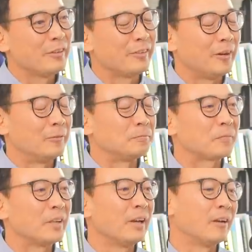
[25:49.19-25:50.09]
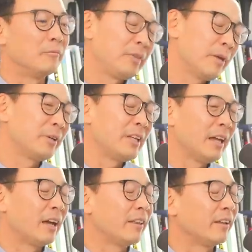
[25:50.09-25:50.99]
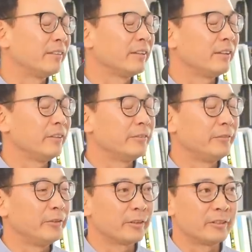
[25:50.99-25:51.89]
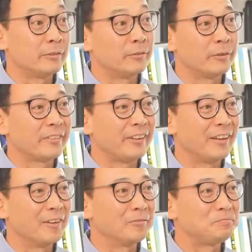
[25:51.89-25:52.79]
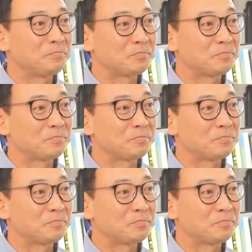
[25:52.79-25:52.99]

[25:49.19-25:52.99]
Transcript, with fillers: So, um, yeah, but yeah, I, th- I, think even if you look at divorce data,